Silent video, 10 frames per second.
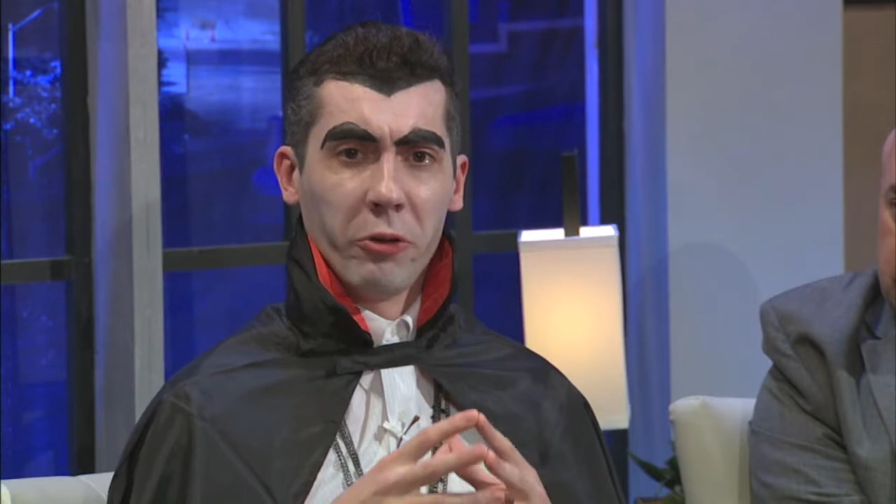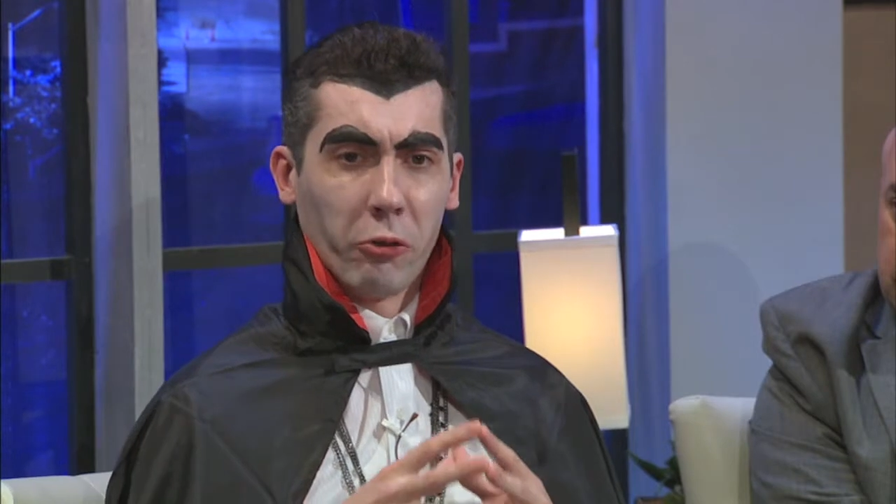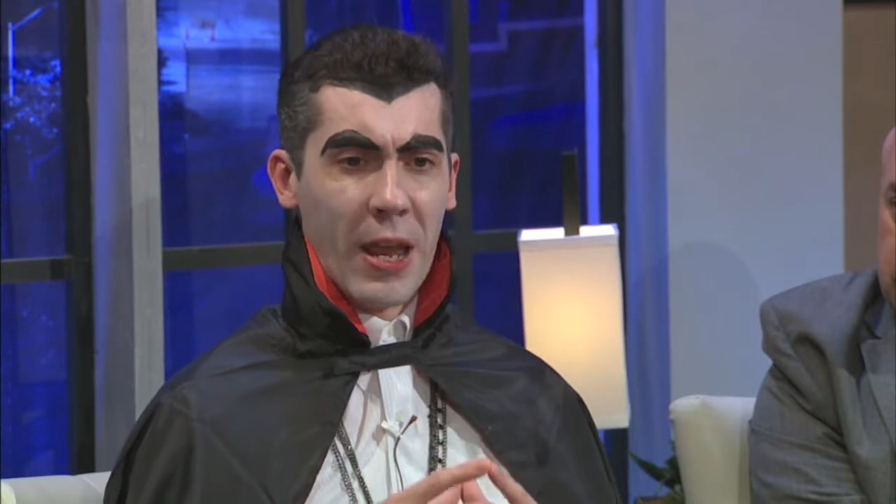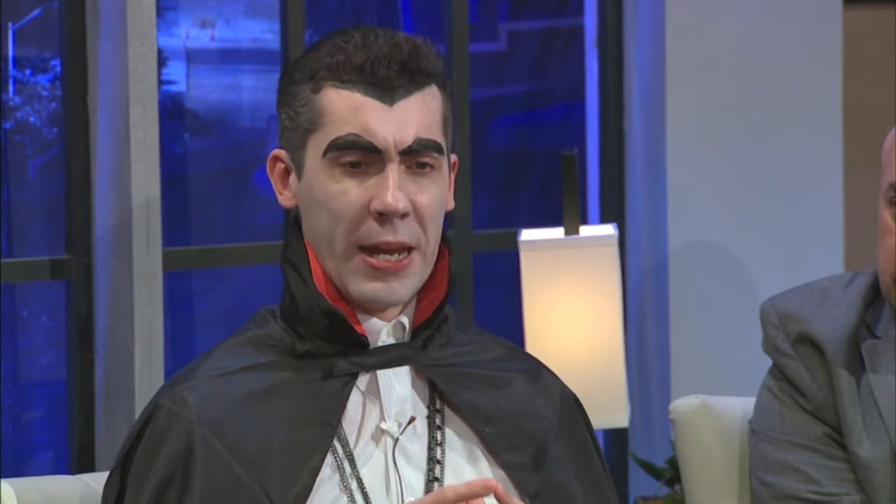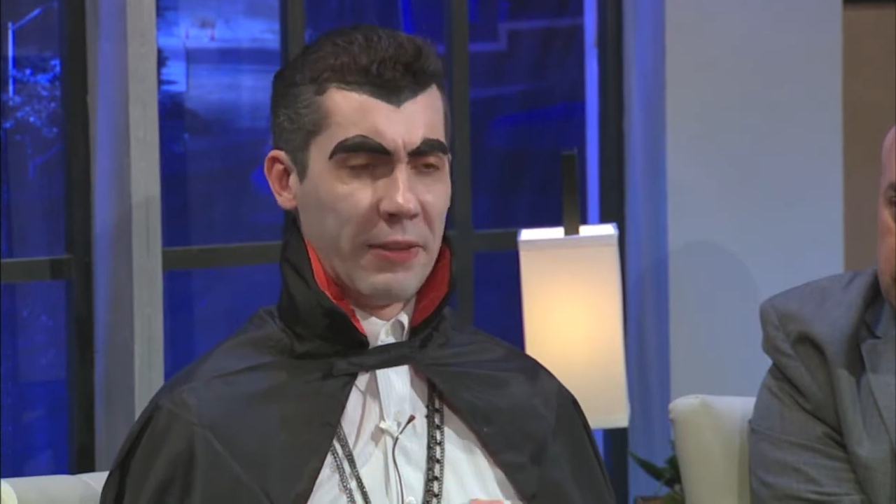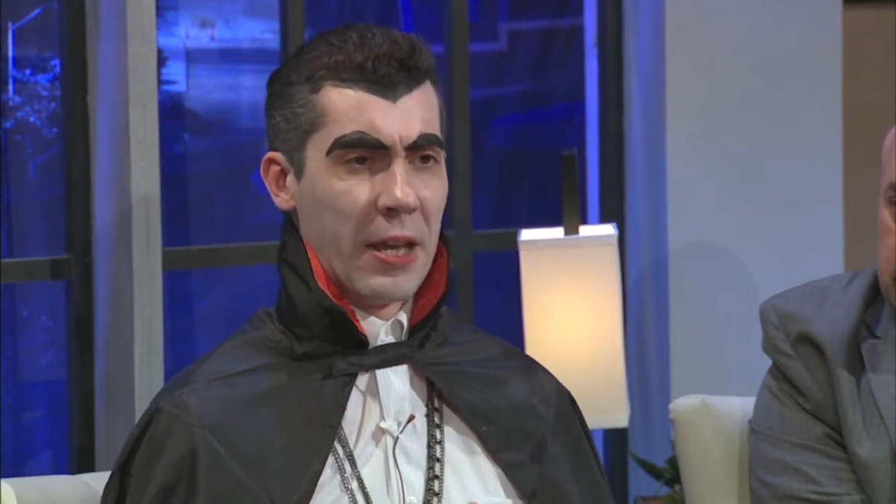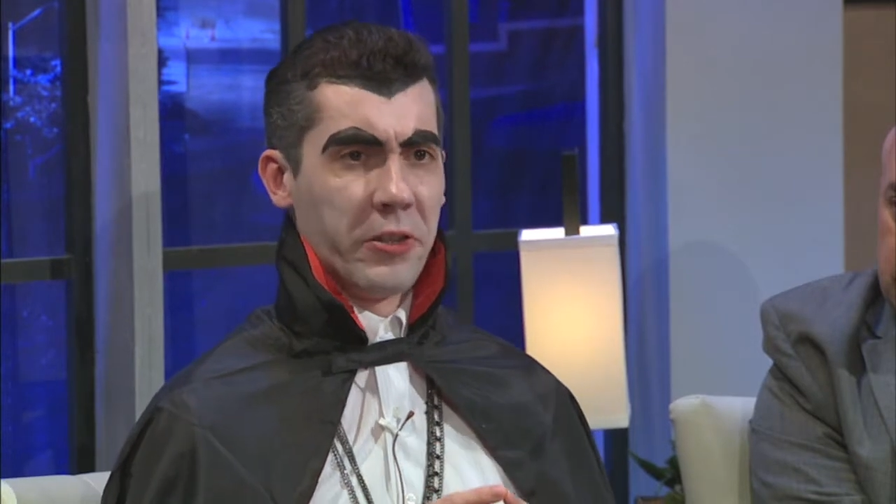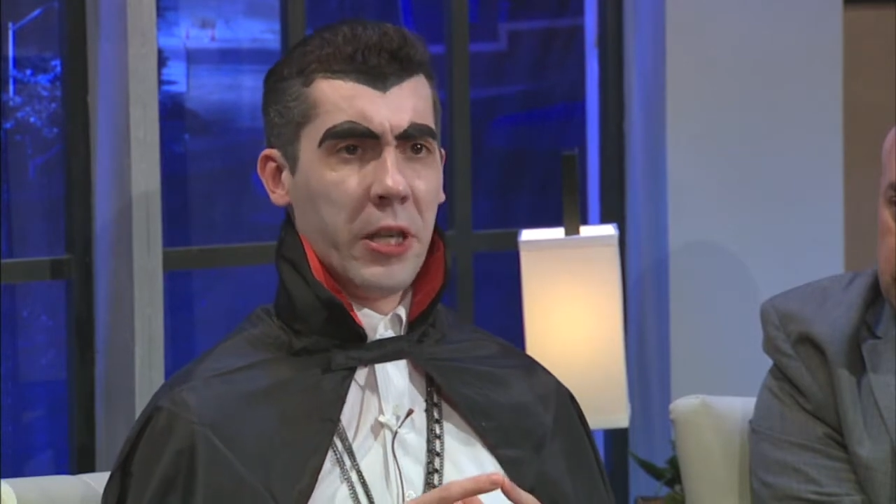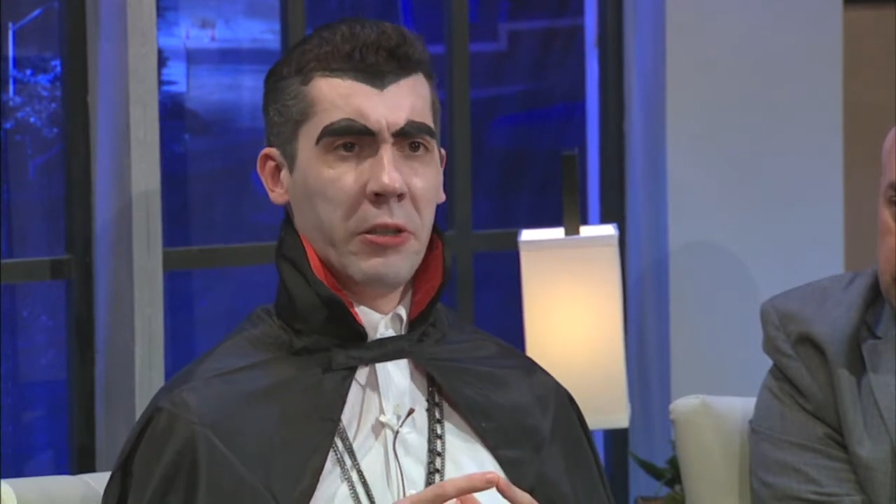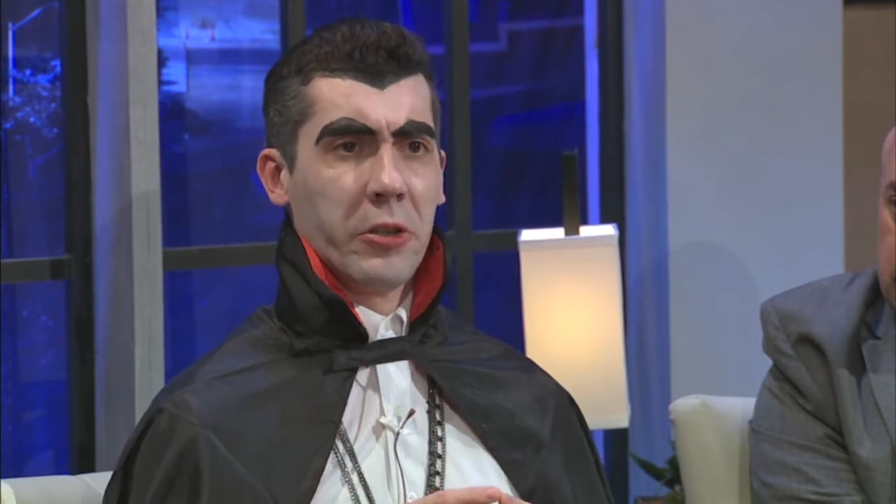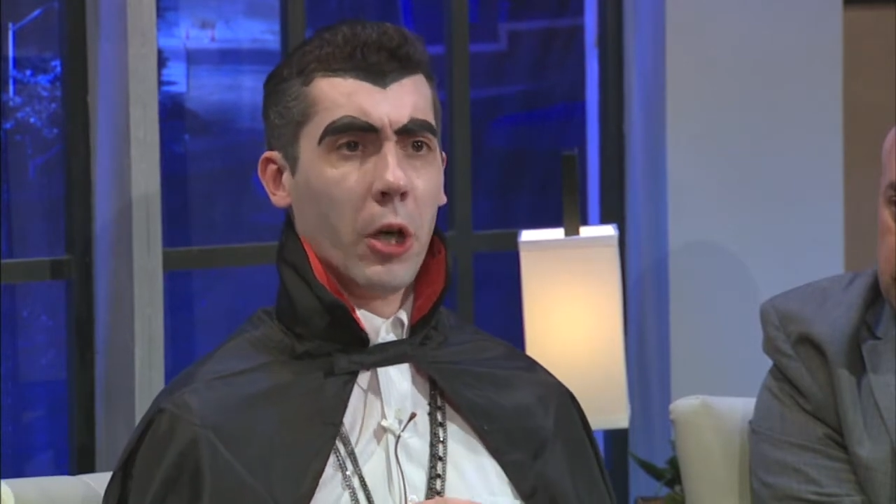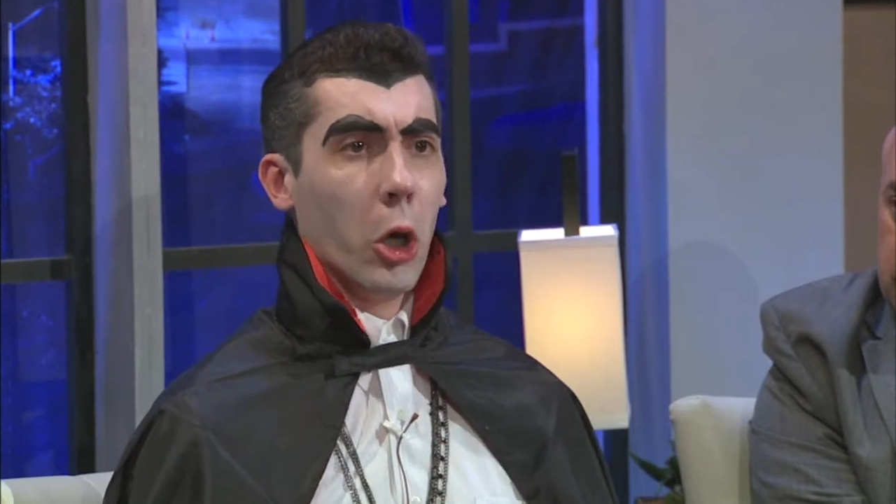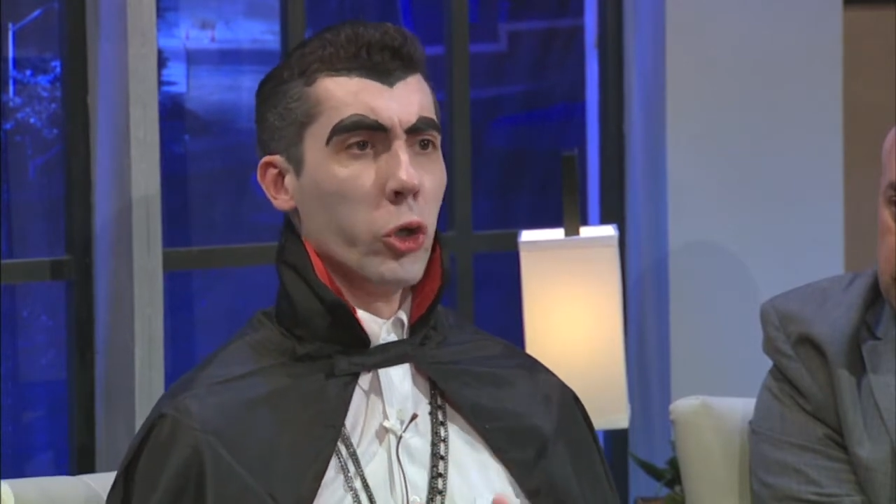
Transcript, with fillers: portrayed as these